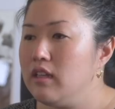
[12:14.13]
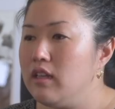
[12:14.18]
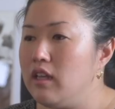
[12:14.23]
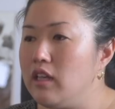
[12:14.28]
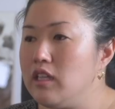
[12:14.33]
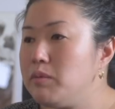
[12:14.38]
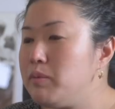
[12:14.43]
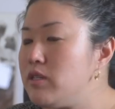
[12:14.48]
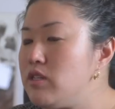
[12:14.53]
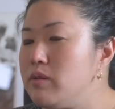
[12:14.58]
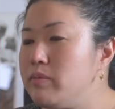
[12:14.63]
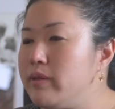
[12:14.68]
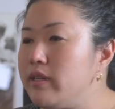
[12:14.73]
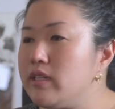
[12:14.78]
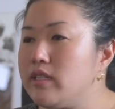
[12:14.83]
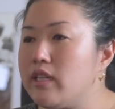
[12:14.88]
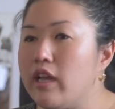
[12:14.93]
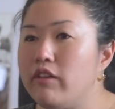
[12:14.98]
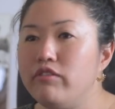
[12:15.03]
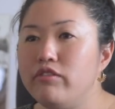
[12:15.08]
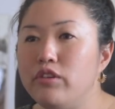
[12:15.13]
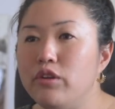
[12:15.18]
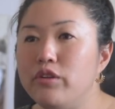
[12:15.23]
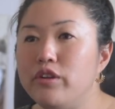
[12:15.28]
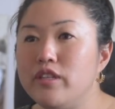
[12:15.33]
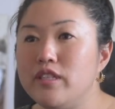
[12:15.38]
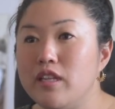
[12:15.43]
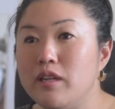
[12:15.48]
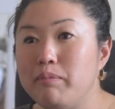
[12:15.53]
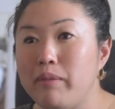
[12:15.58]
especially because I've
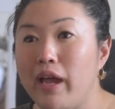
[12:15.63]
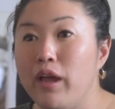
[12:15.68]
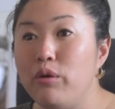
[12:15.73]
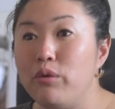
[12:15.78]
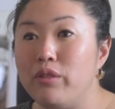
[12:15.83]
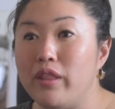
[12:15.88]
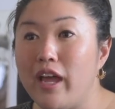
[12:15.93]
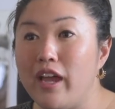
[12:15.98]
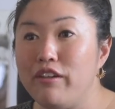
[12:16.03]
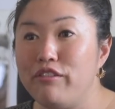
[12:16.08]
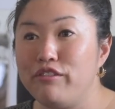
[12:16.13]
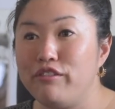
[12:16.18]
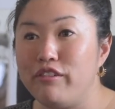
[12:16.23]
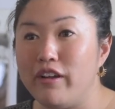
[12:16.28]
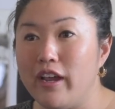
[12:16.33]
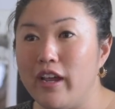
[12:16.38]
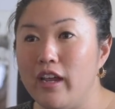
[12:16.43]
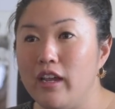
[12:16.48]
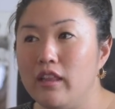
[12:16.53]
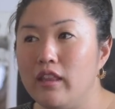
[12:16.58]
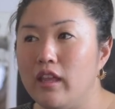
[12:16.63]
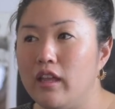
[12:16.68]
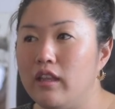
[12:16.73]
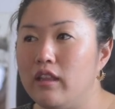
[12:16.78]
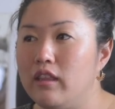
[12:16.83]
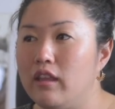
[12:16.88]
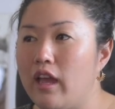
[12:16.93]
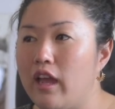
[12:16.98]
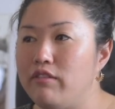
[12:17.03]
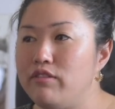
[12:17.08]
noticed it in my own life, right? That
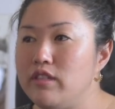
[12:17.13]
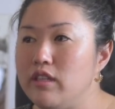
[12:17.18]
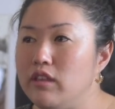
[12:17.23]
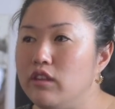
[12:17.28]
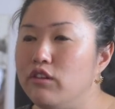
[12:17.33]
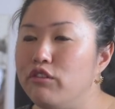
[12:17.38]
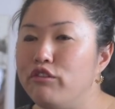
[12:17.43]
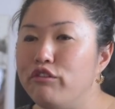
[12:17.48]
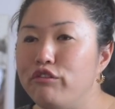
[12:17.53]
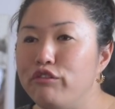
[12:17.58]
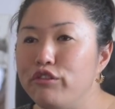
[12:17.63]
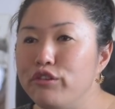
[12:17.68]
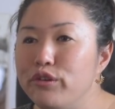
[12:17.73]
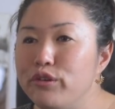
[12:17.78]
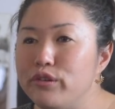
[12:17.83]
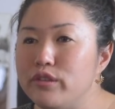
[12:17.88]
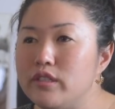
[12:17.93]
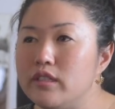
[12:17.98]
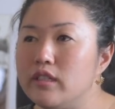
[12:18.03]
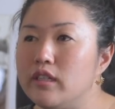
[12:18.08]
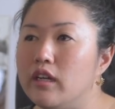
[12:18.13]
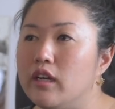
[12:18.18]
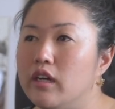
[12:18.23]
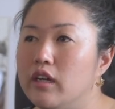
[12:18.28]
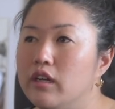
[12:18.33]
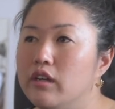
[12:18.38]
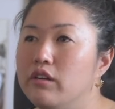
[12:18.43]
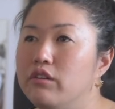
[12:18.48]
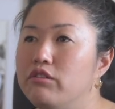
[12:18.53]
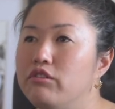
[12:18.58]
I've seen the fruit
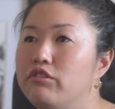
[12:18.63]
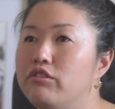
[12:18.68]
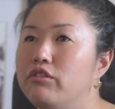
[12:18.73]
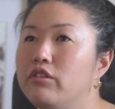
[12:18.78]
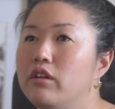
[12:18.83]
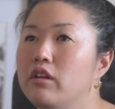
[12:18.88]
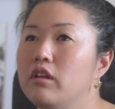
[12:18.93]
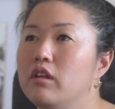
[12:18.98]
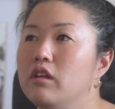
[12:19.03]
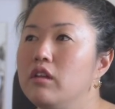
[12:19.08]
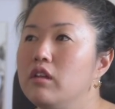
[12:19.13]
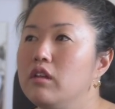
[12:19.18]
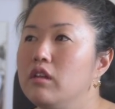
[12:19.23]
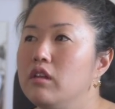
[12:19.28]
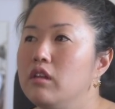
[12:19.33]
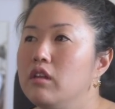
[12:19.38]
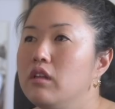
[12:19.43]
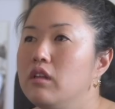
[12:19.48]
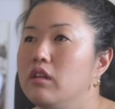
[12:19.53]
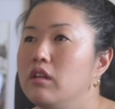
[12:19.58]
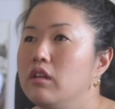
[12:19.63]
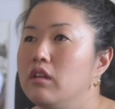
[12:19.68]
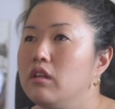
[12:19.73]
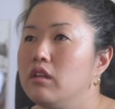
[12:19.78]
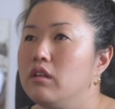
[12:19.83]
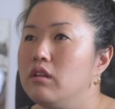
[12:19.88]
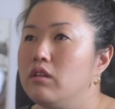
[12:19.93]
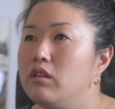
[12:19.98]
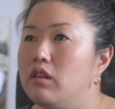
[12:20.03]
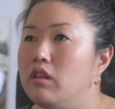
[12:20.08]
of
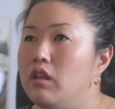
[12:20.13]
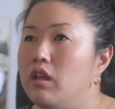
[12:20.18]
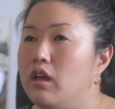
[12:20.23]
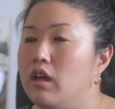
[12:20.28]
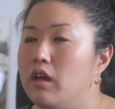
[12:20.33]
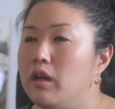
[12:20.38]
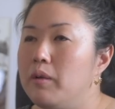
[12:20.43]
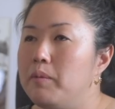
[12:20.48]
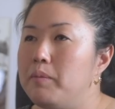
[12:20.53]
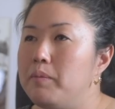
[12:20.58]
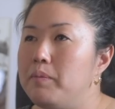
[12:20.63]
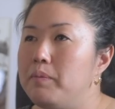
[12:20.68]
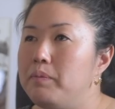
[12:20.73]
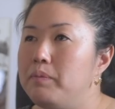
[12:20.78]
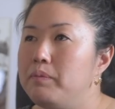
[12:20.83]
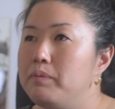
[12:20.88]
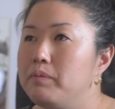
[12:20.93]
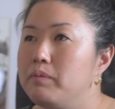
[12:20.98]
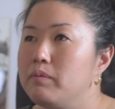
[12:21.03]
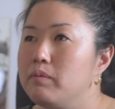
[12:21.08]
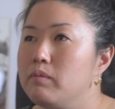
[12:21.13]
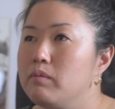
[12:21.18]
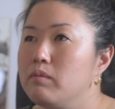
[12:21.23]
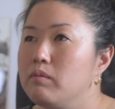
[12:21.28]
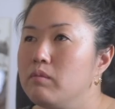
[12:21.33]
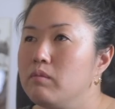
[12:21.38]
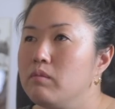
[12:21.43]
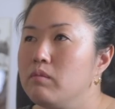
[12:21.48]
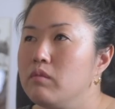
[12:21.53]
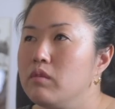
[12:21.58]
trying
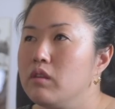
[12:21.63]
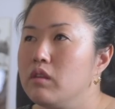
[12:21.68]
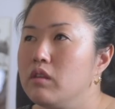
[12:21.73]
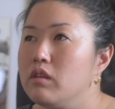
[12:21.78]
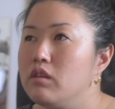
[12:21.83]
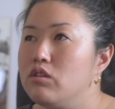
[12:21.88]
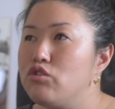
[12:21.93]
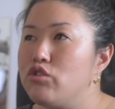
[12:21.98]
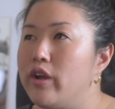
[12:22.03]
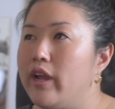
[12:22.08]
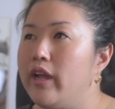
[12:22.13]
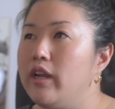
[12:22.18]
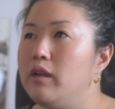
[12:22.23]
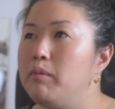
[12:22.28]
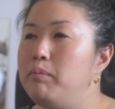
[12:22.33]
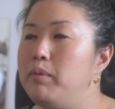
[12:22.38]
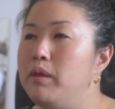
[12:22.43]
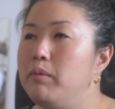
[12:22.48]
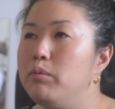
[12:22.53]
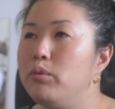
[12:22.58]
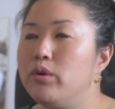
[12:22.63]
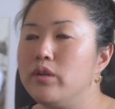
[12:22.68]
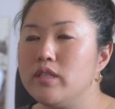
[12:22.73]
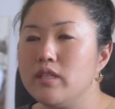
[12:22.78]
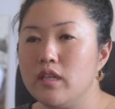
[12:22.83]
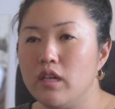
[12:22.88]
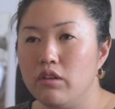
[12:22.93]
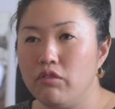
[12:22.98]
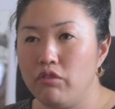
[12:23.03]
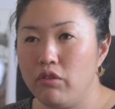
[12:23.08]
to be more
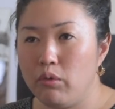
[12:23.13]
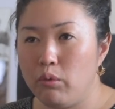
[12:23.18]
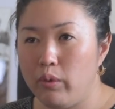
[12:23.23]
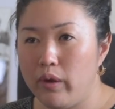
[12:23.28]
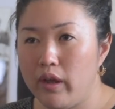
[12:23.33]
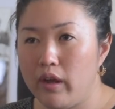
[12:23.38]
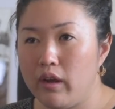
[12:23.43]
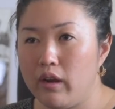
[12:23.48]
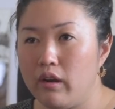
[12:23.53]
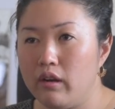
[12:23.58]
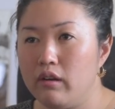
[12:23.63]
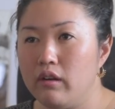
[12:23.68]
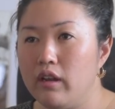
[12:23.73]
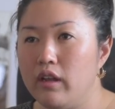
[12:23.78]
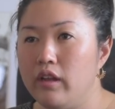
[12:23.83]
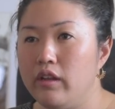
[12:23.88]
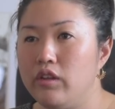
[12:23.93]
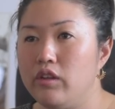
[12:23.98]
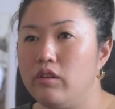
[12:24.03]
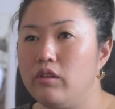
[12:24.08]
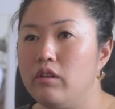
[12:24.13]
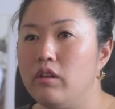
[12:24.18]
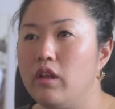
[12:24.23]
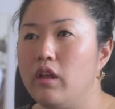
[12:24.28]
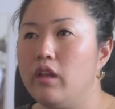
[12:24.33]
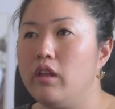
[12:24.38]
self-aware and